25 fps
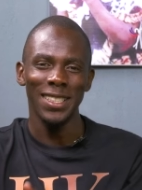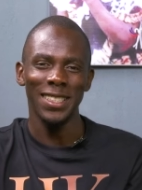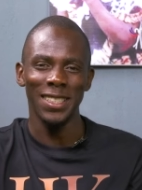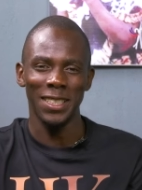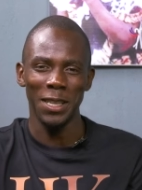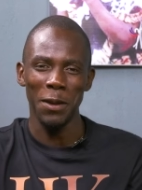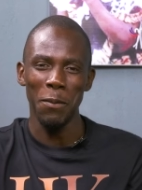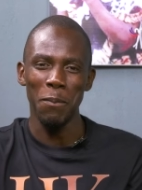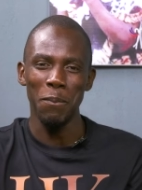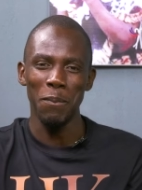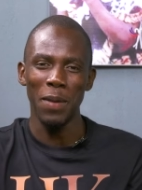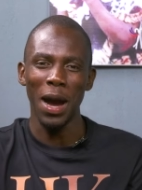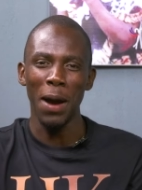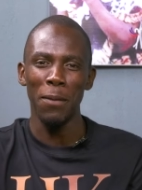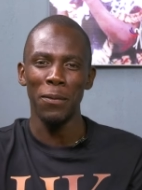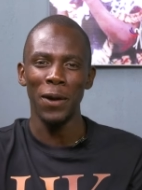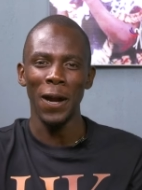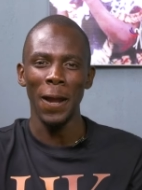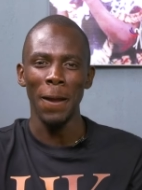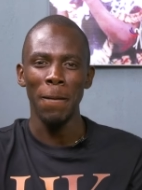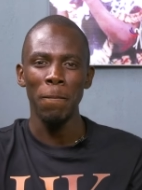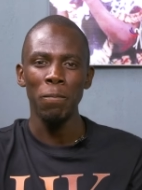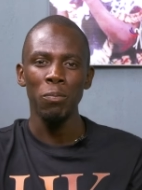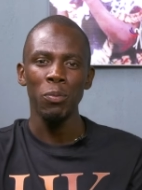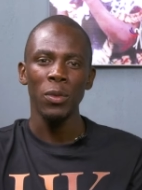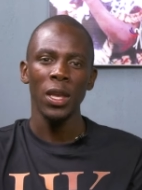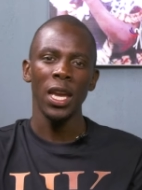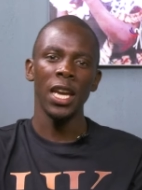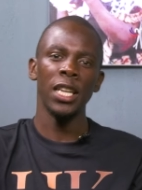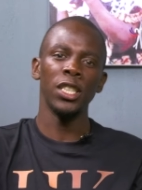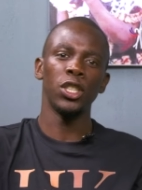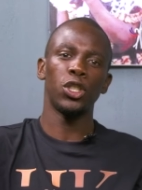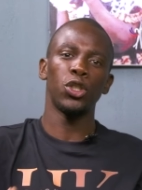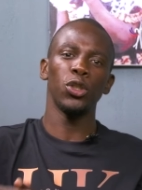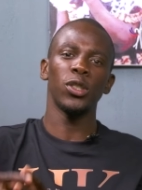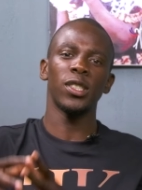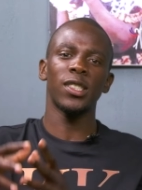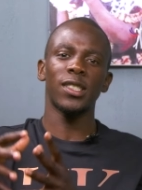Zimbabwe.
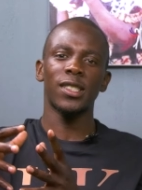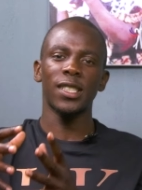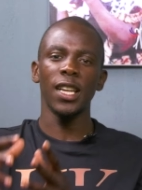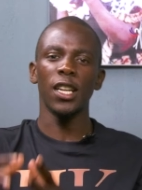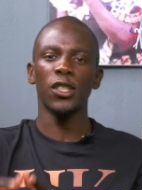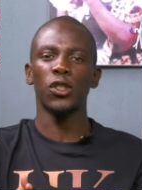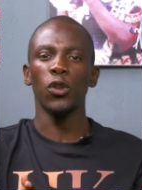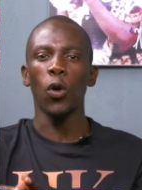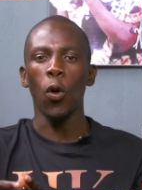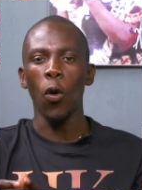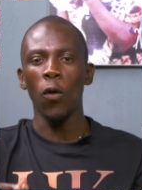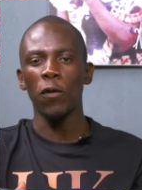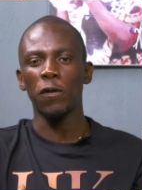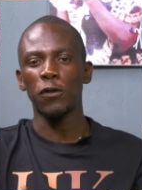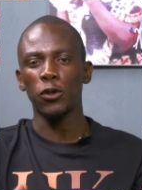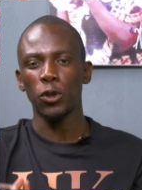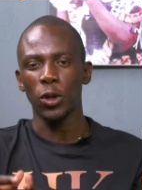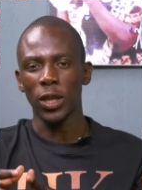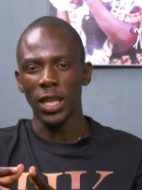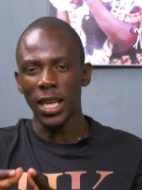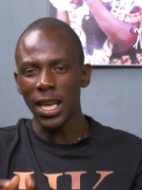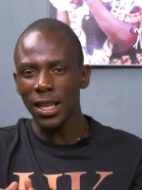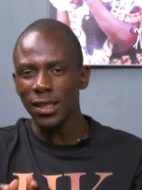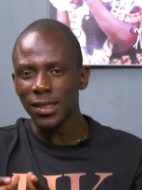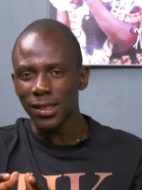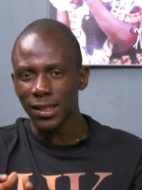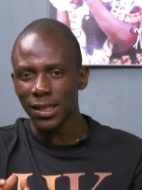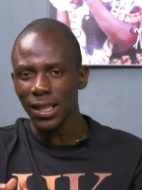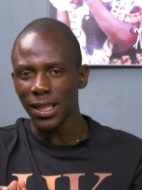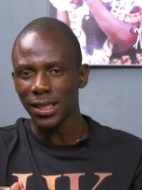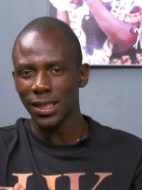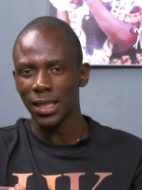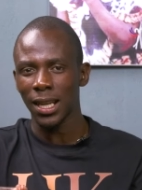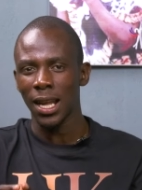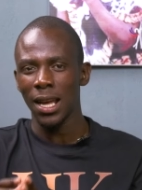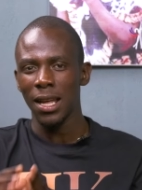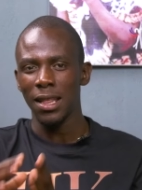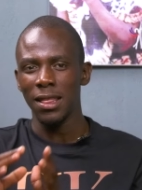And to start off, to
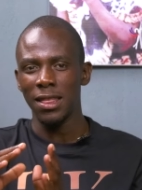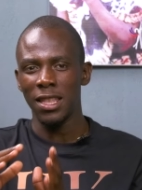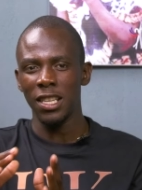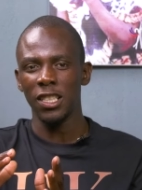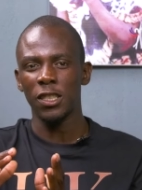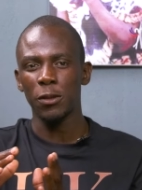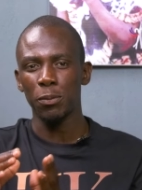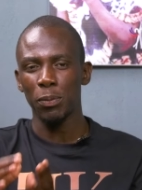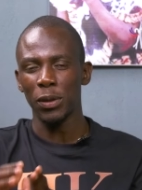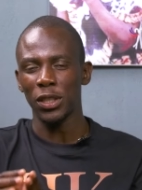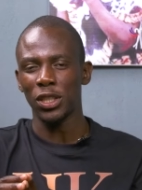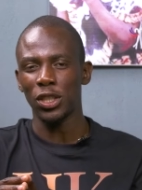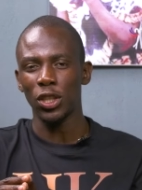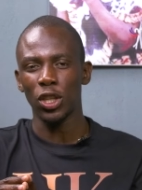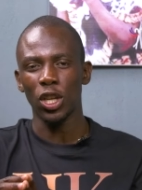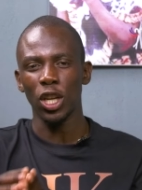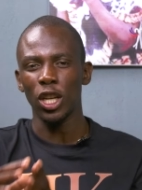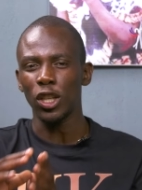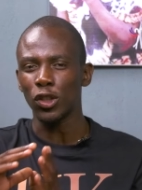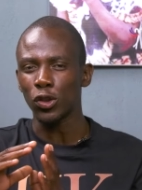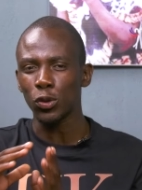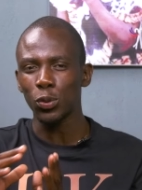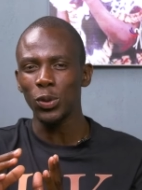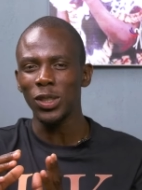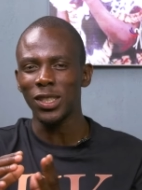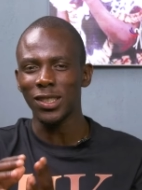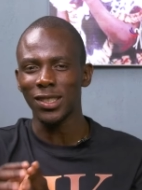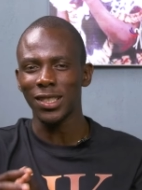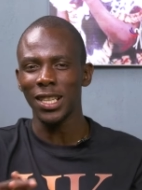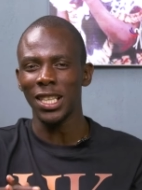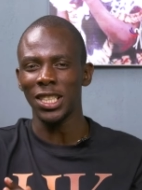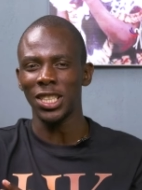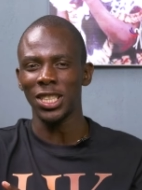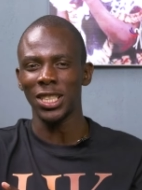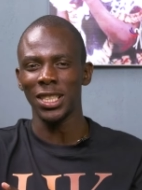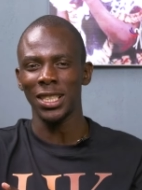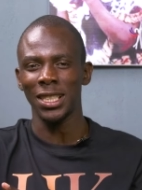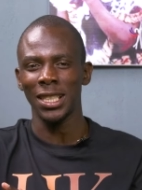kickstart this particular sweet
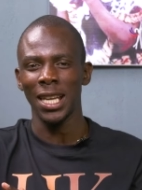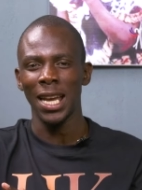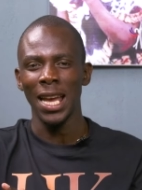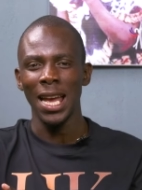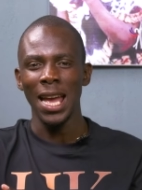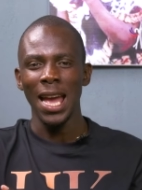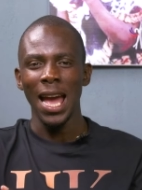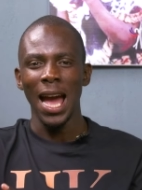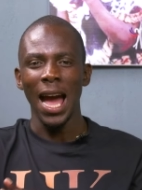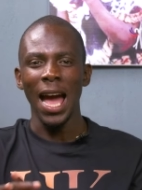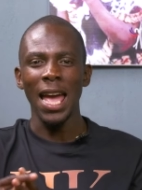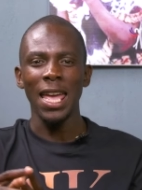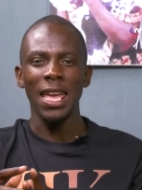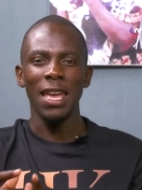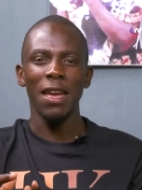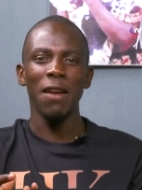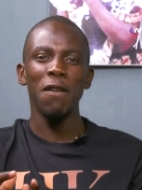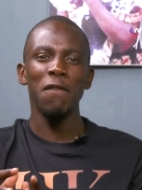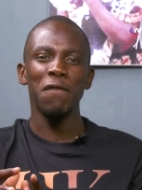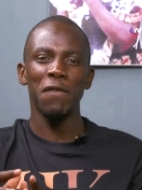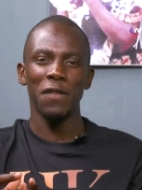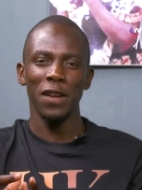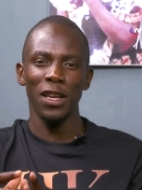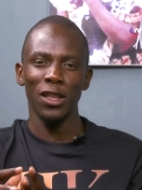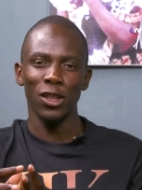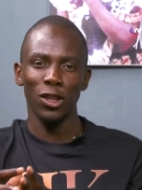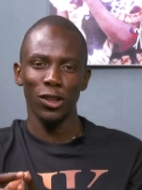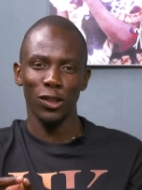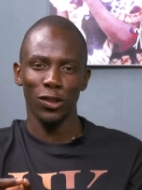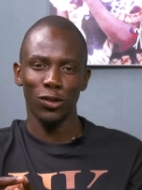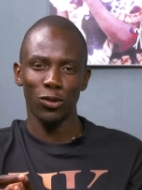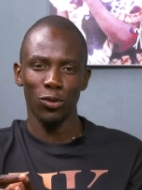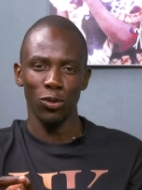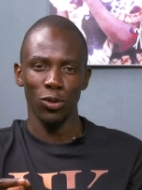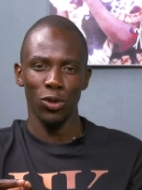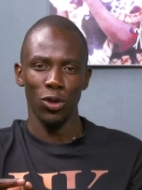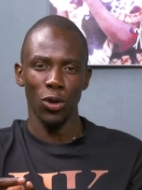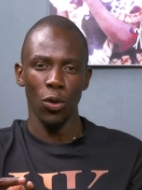session, I have in the
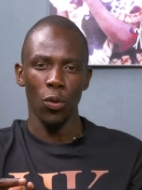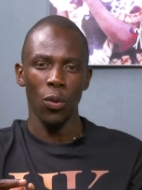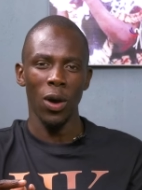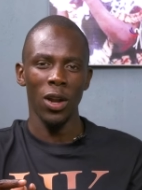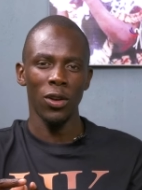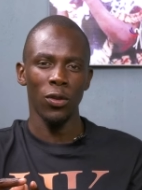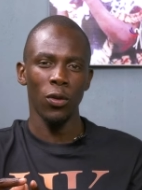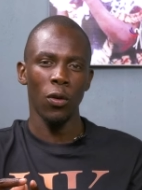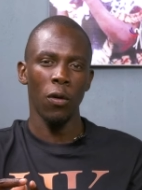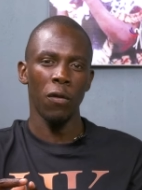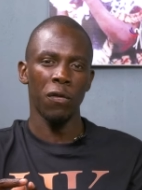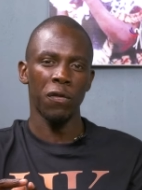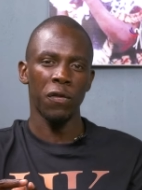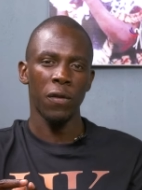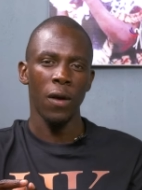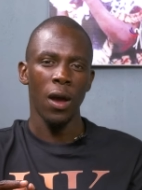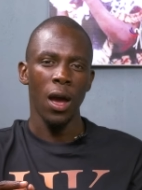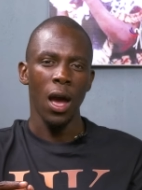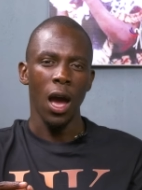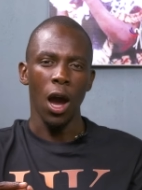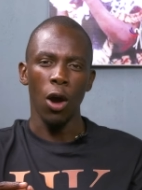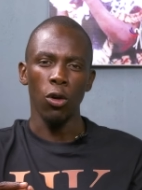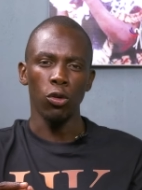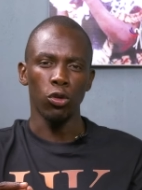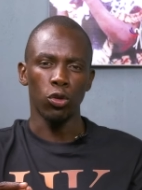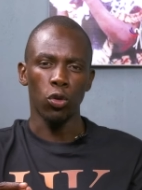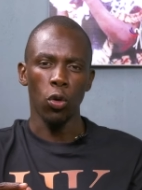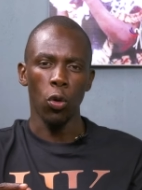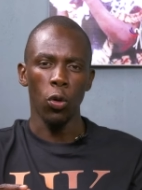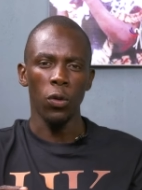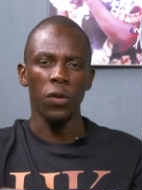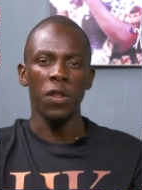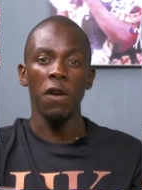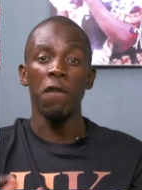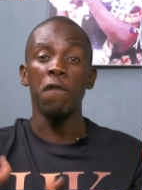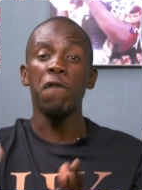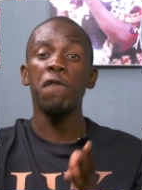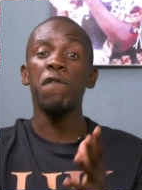studio one of I would call
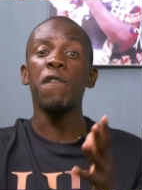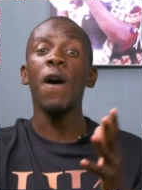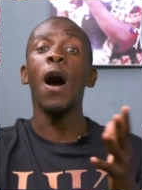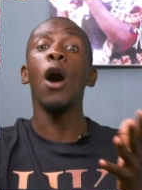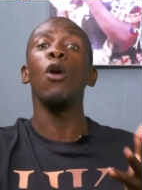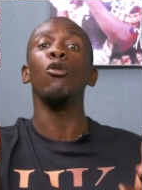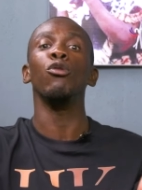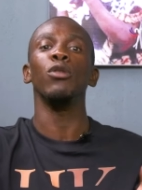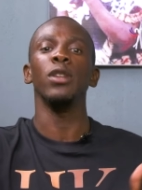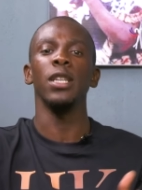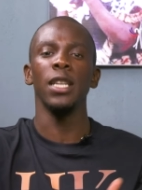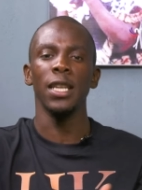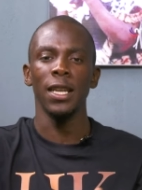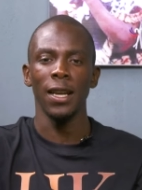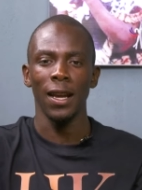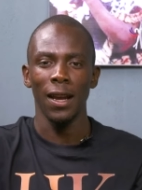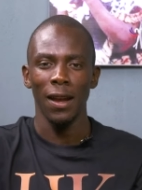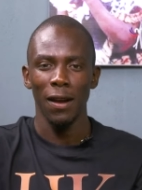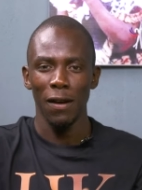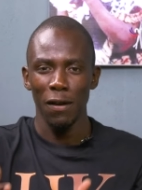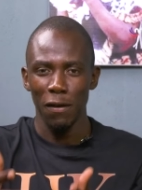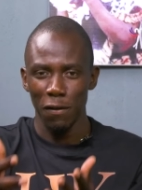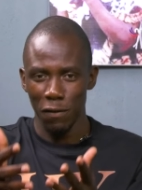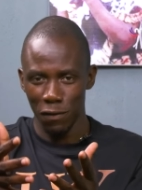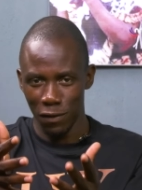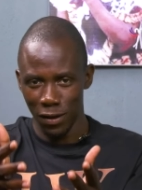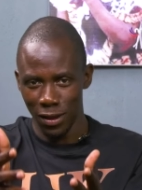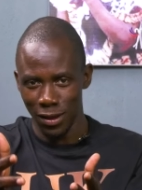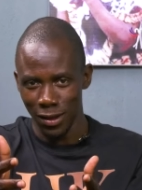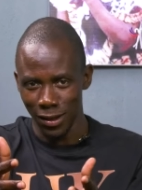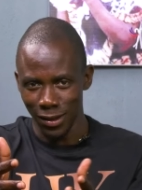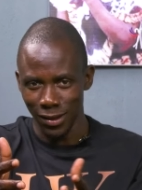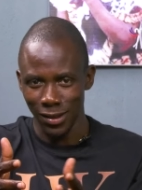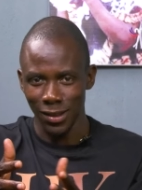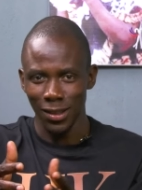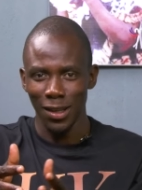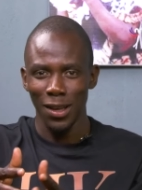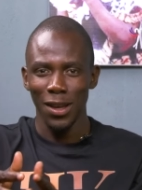the founding
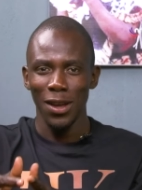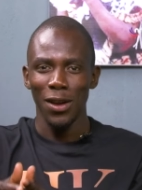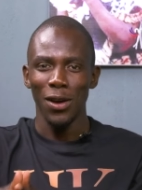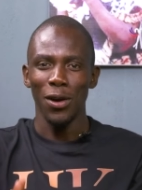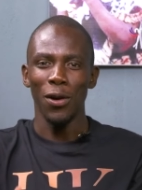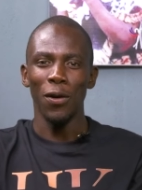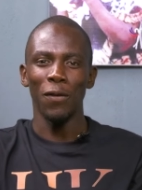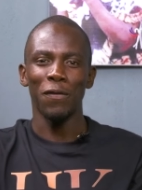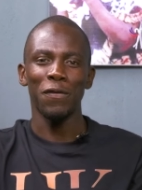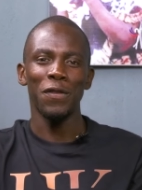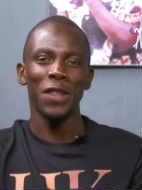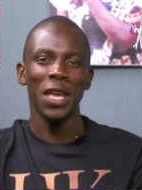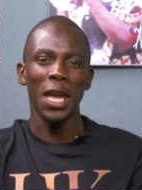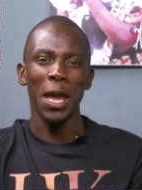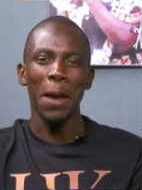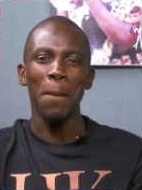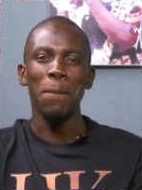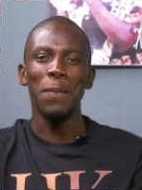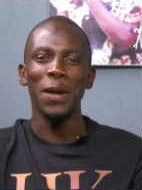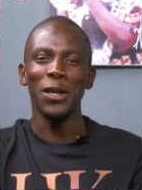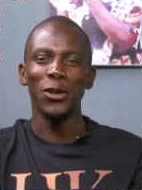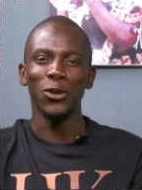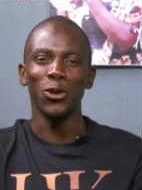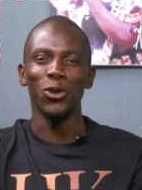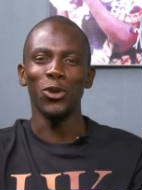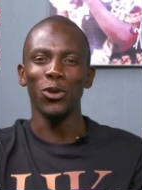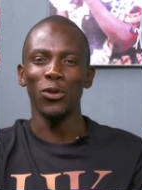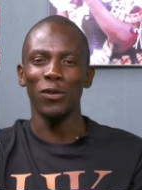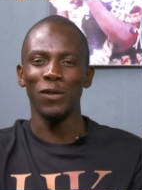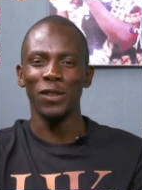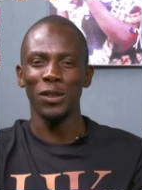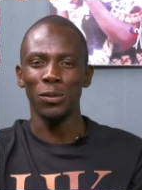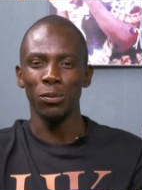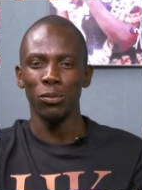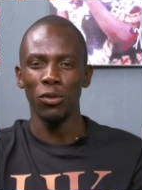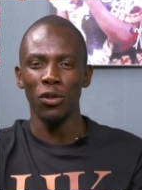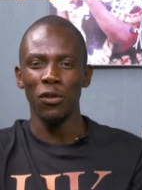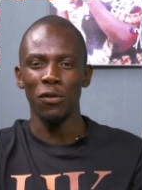fathers of the urban
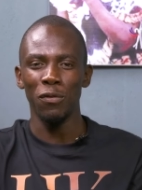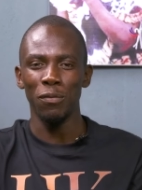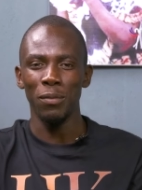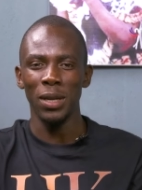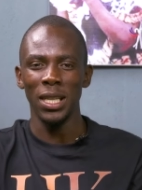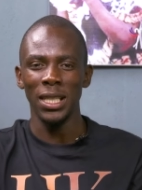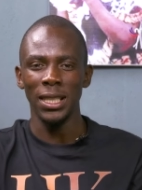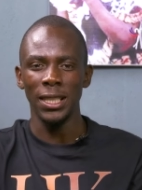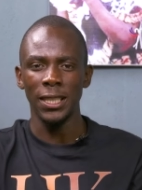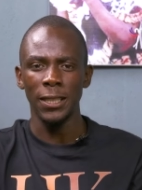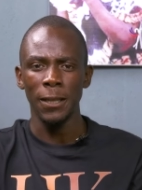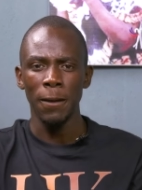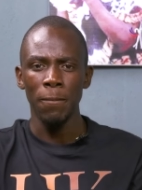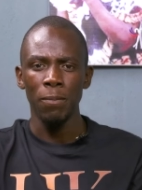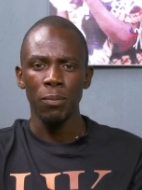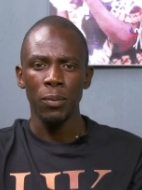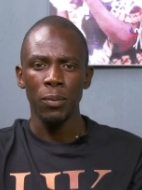grooves movement